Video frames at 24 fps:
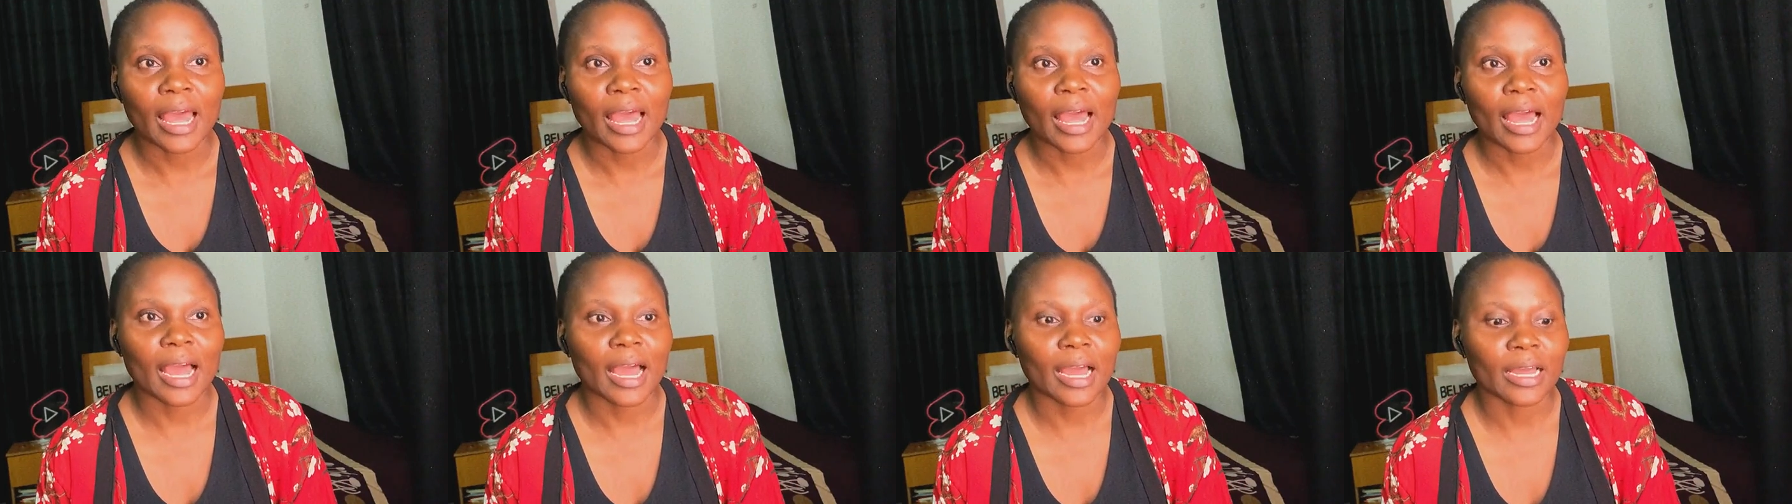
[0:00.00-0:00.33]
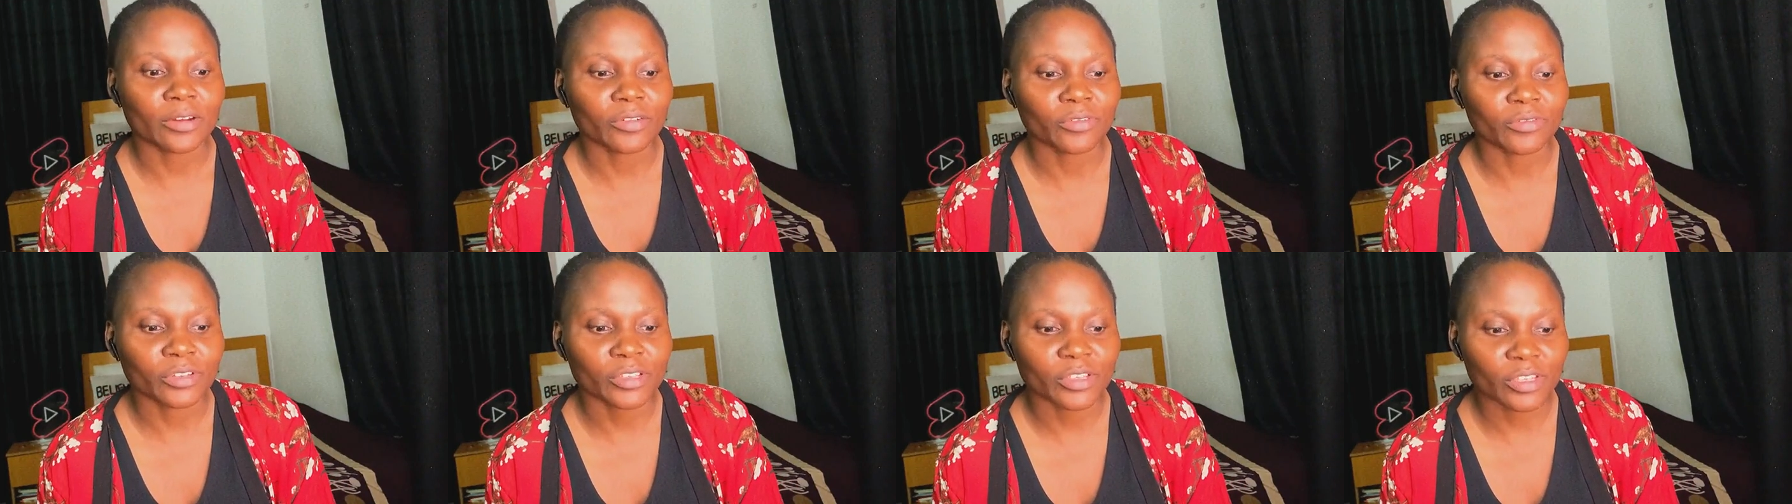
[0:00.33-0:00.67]

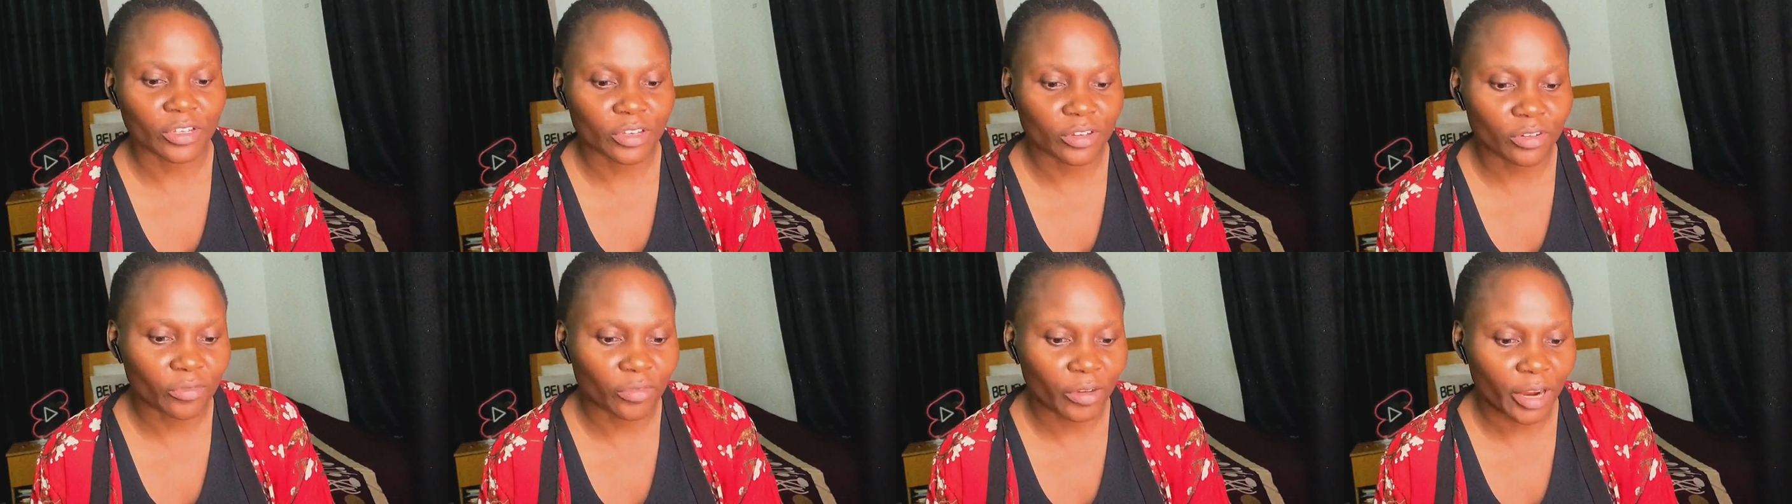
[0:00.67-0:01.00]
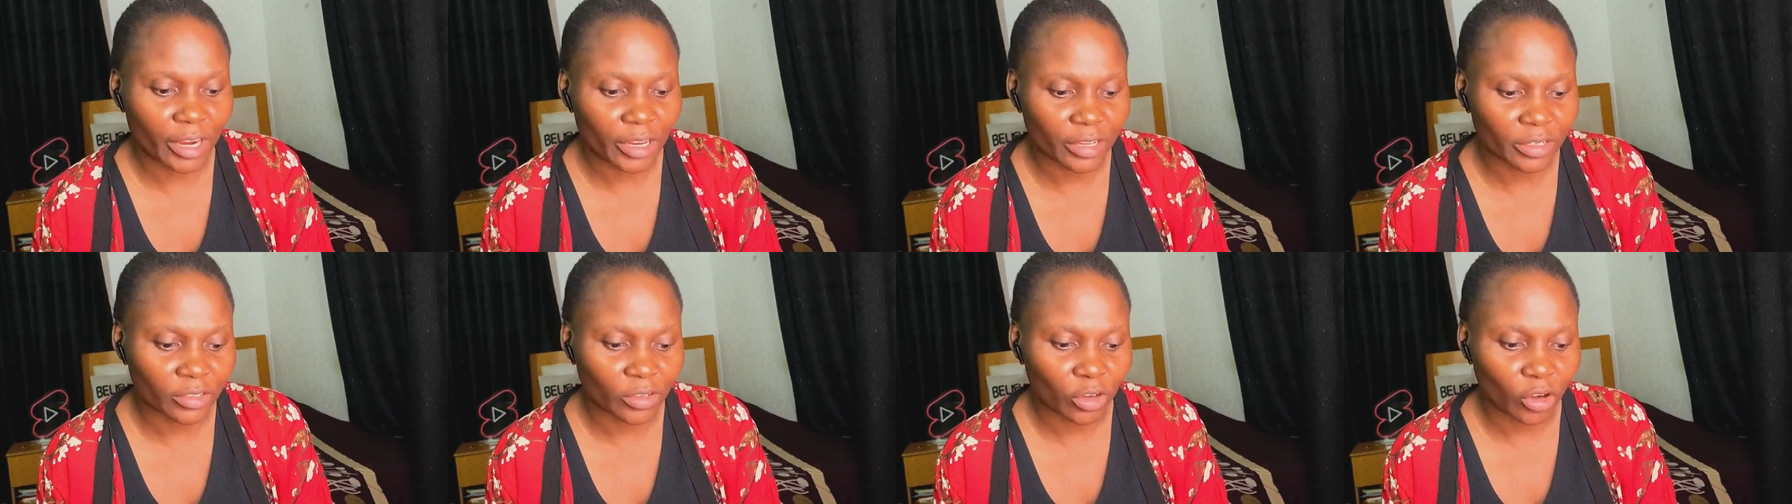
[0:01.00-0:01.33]
and seeing
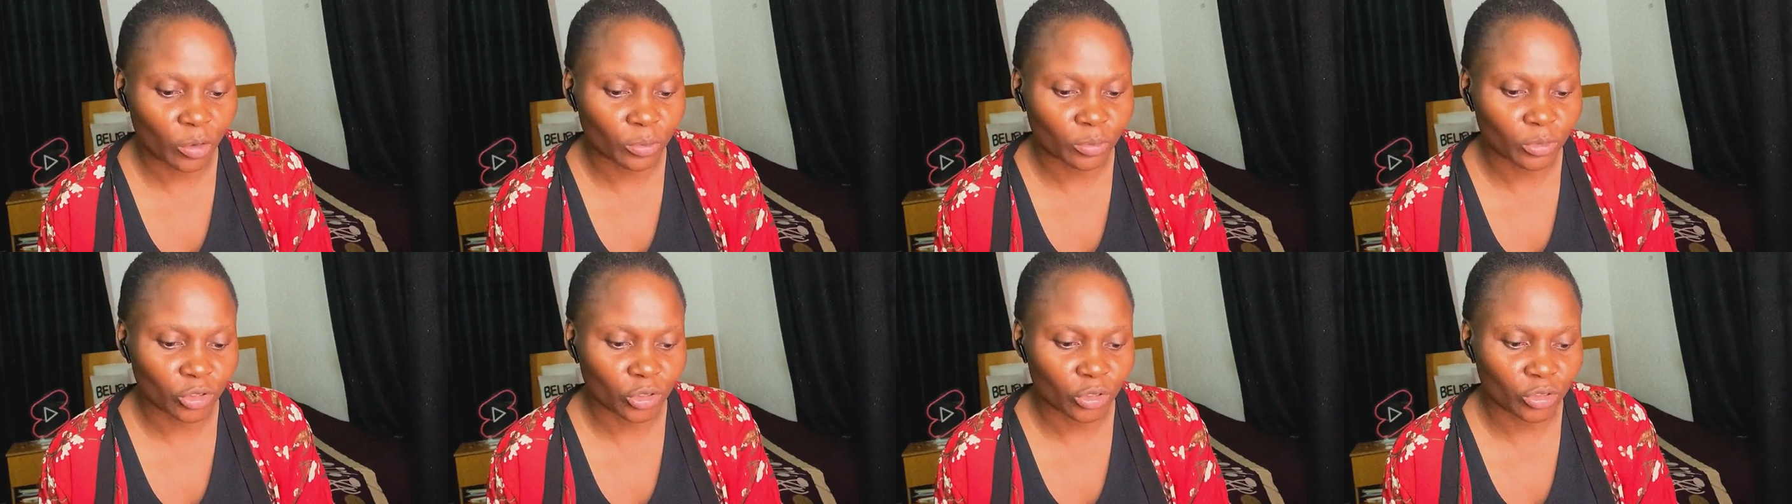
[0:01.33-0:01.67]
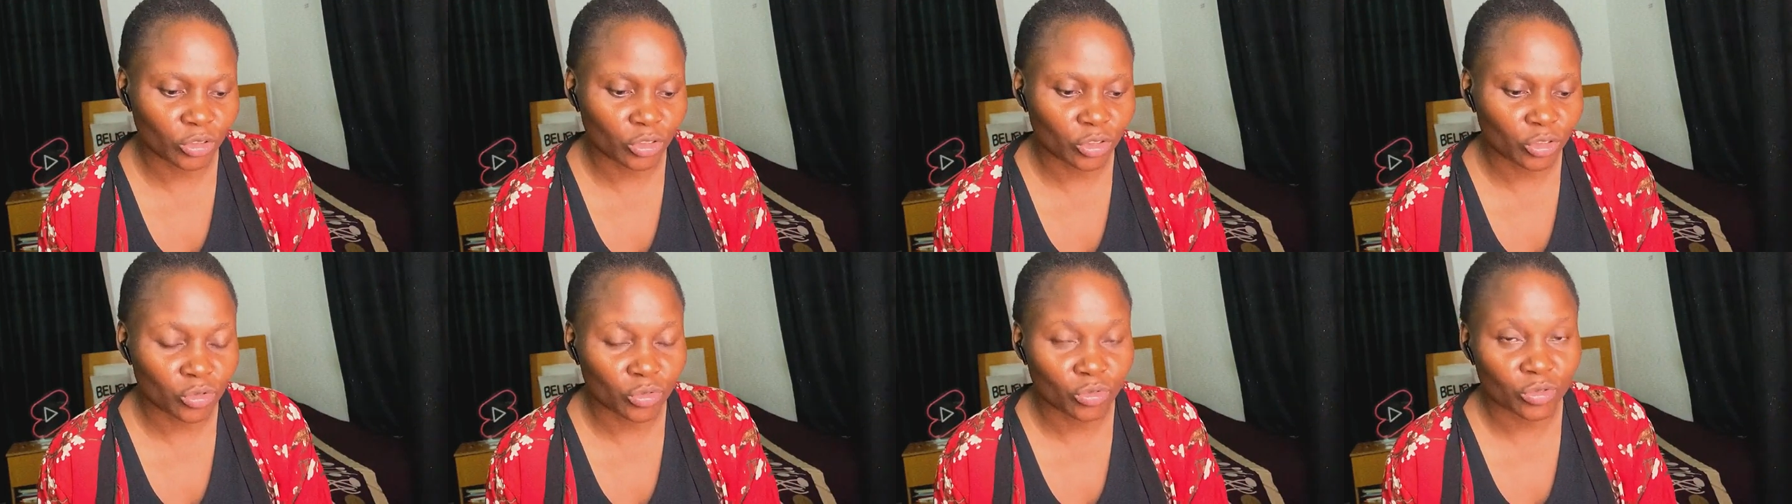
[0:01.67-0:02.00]
ryan upchurch
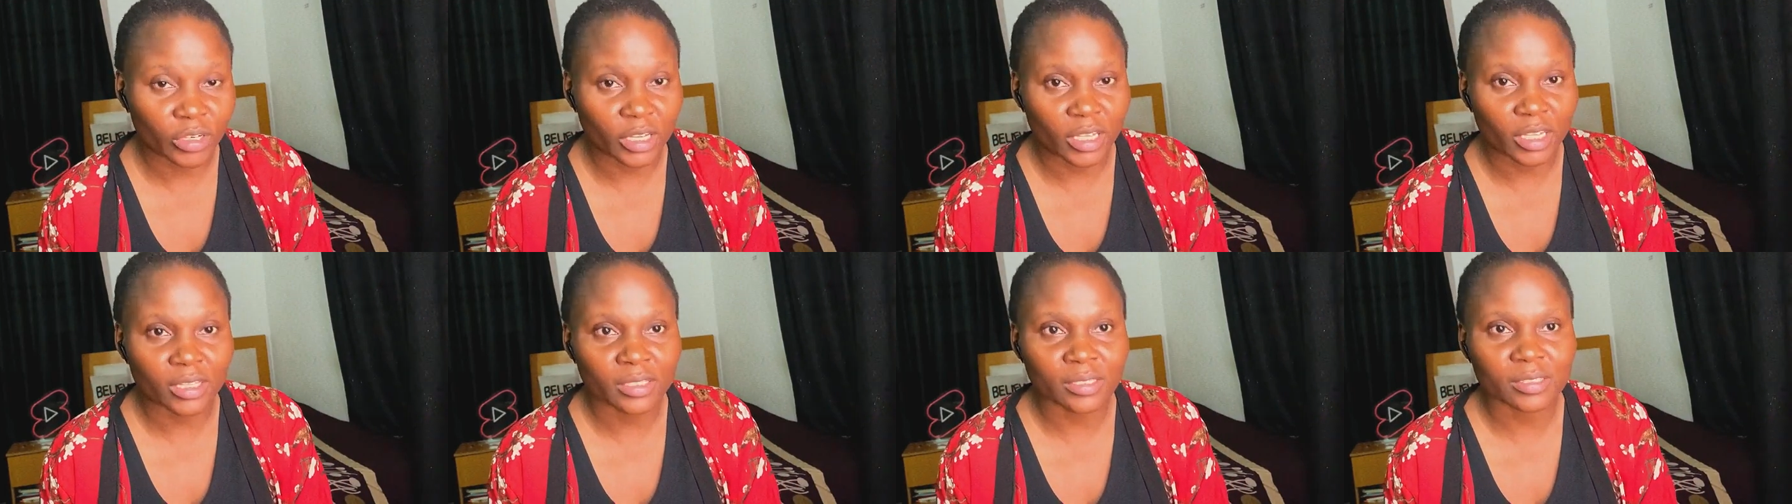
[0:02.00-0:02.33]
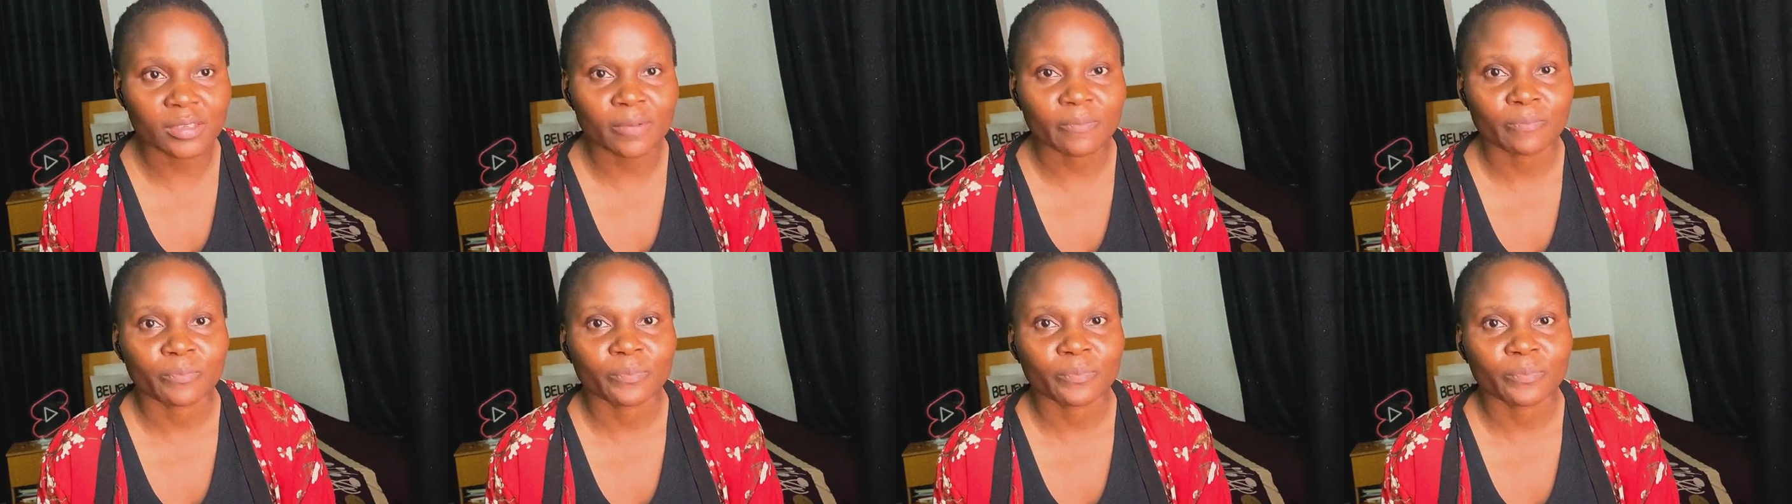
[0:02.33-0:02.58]
do this